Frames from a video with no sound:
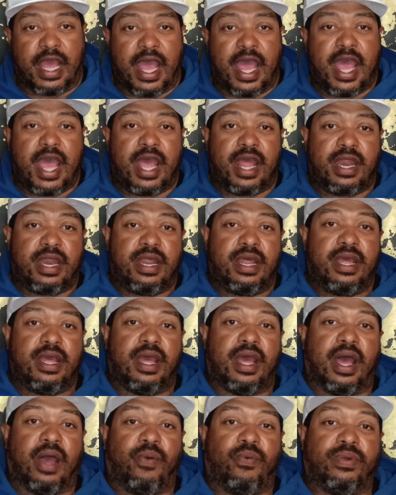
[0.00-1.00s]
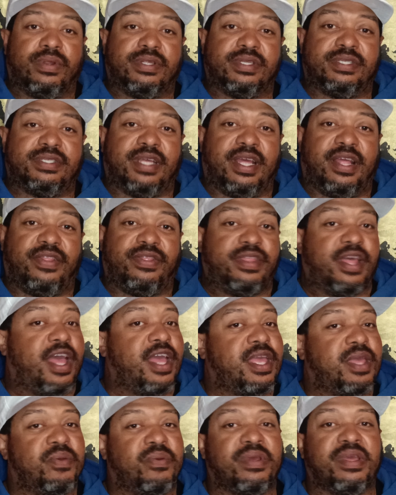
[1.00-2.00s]
And I want to say
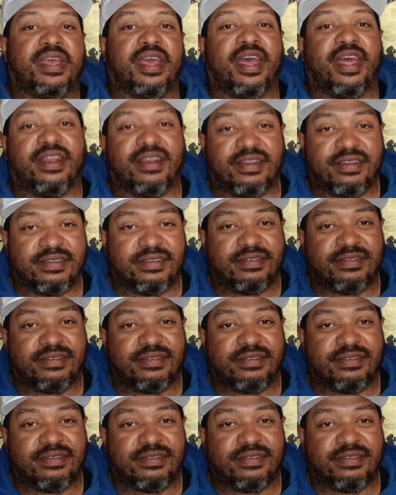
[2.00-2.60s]
thank you again.